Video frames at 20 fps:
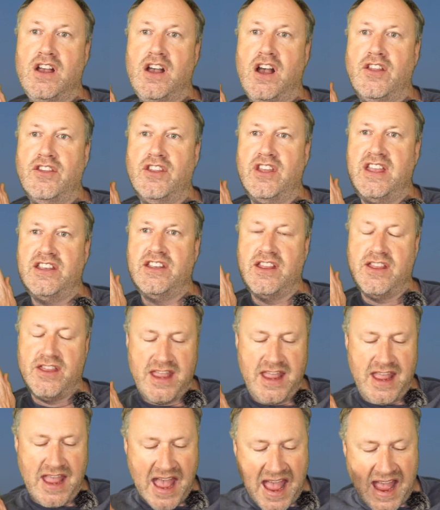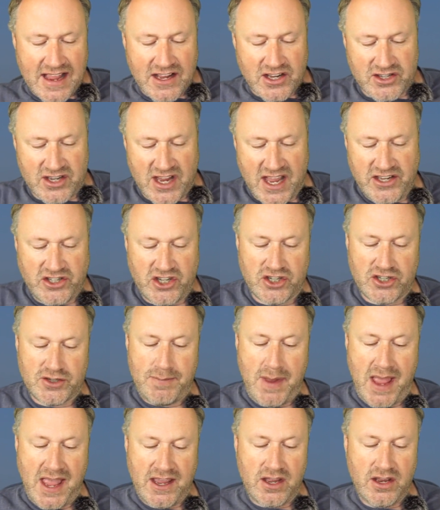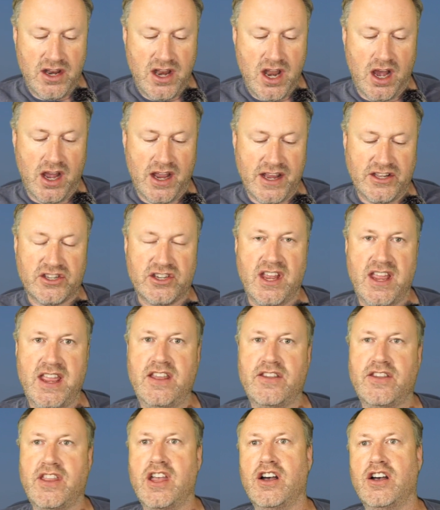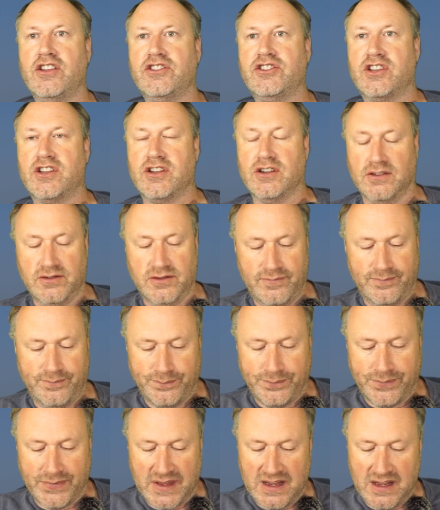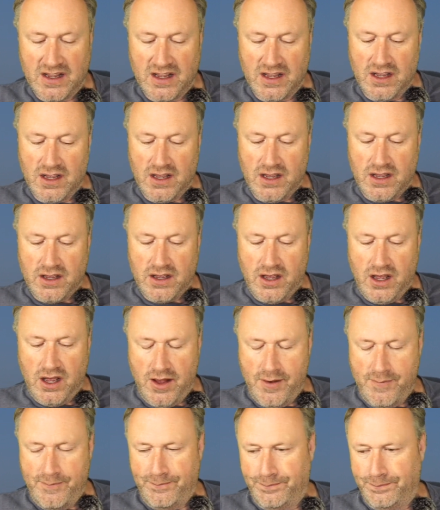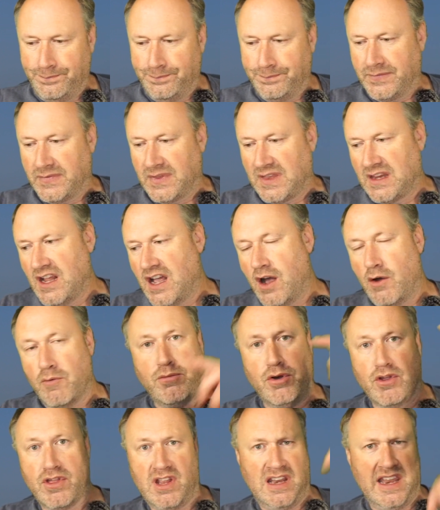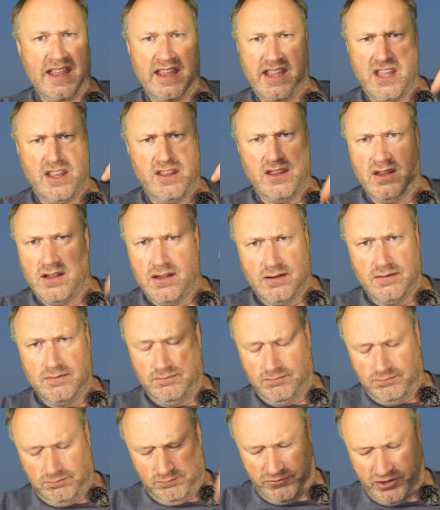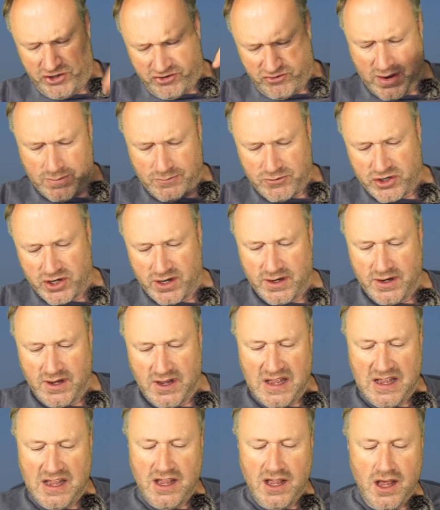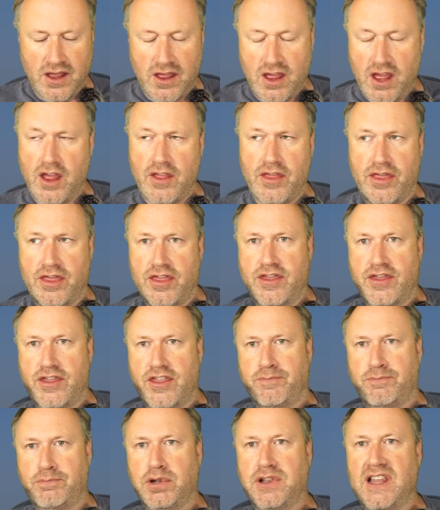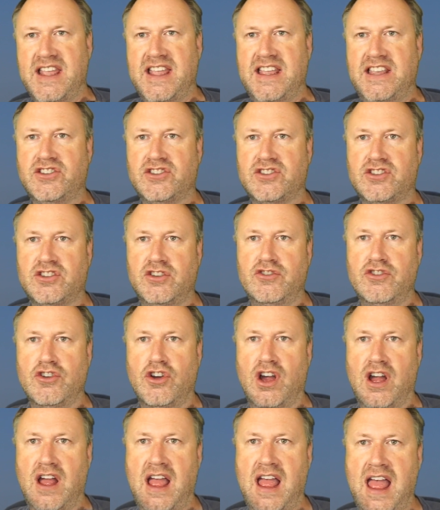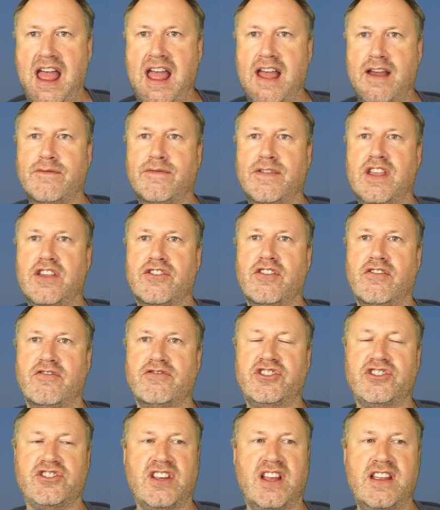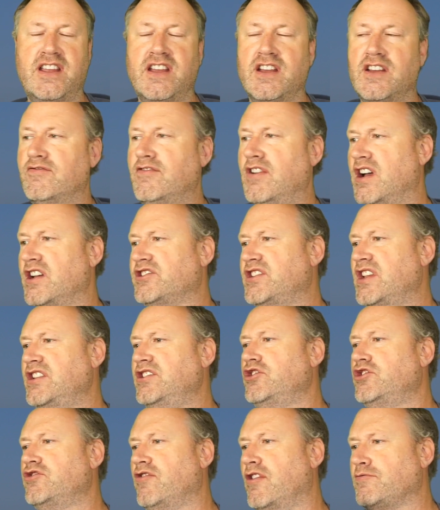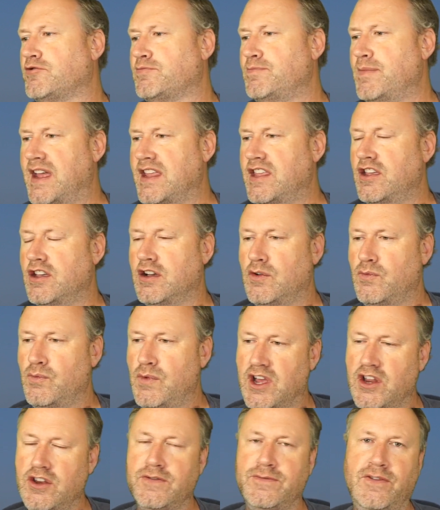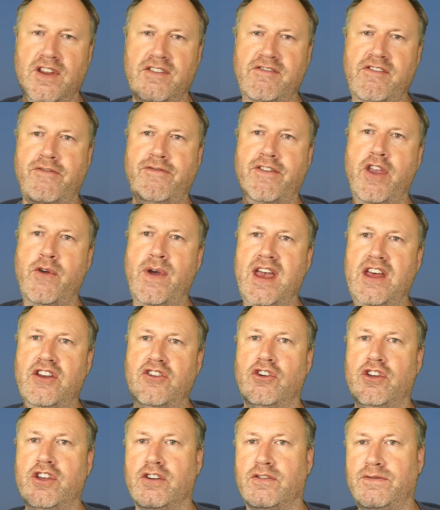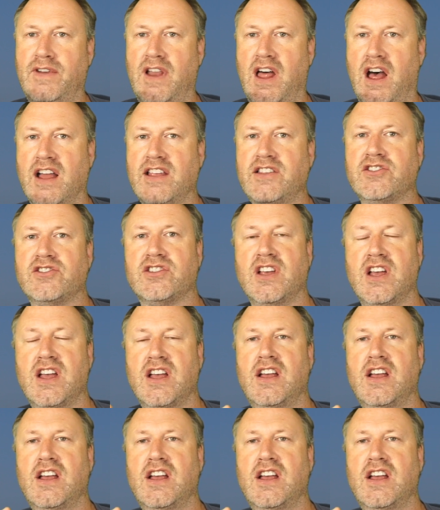And the access, the Spec 90, the article, I'll put the link in the description. The police do not have the authority to say, right, send us your ops manual, we're going to fully review it and all your flights.